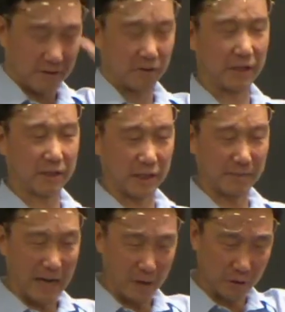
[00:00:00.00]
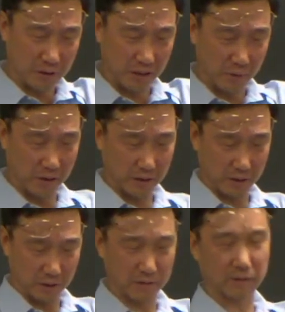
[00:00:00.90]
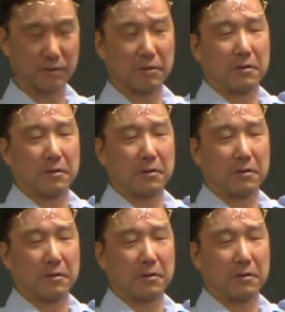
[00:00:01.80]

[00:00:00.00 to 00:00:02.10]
So next time I will sleep when he talks.